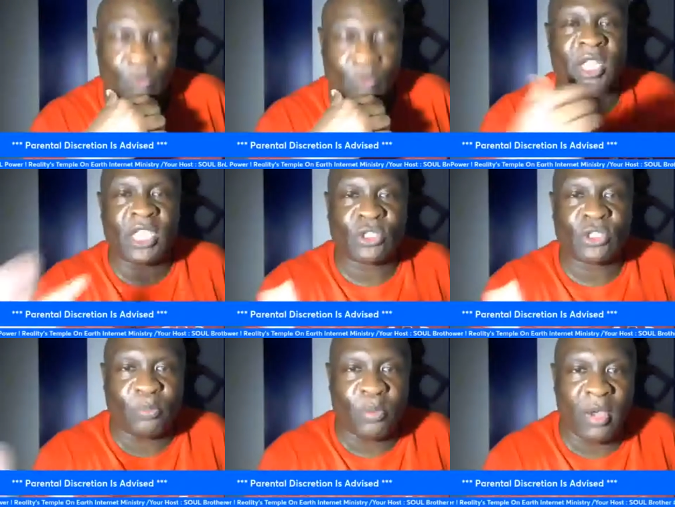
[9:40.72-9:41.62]
When it gets
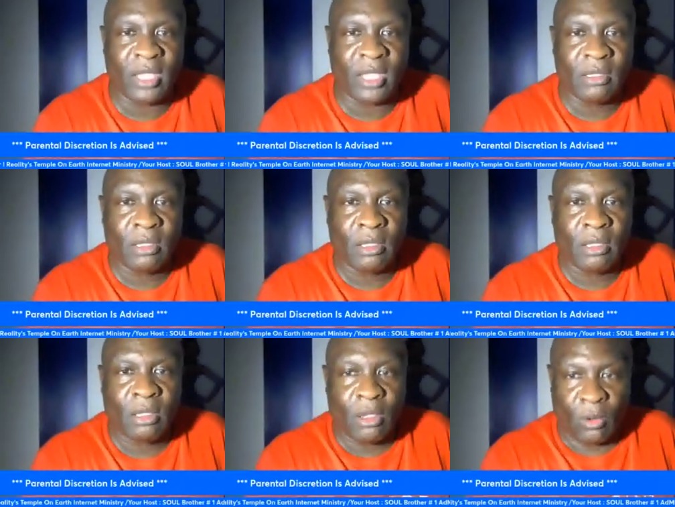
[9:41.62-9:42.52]
to the point
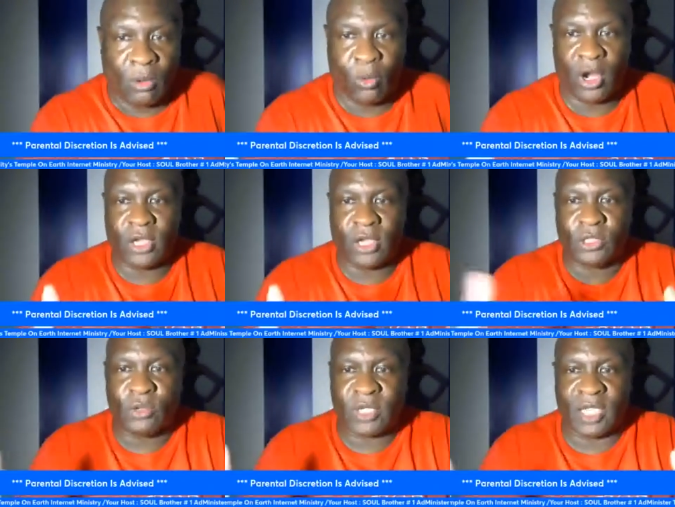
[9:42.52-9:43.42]
where
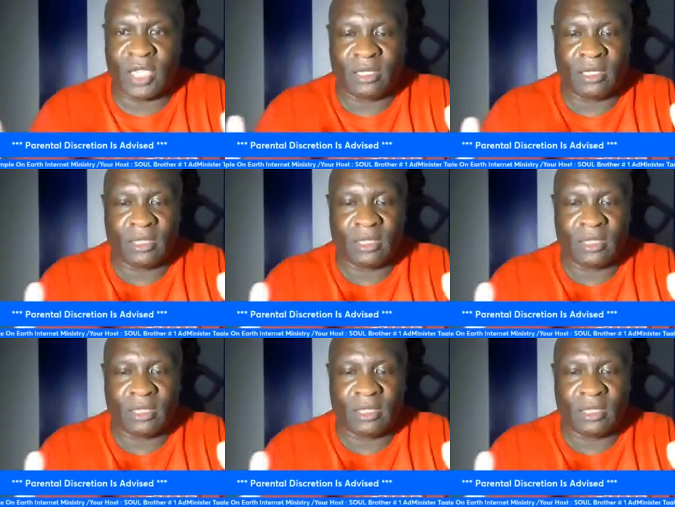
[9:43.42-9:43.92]
you can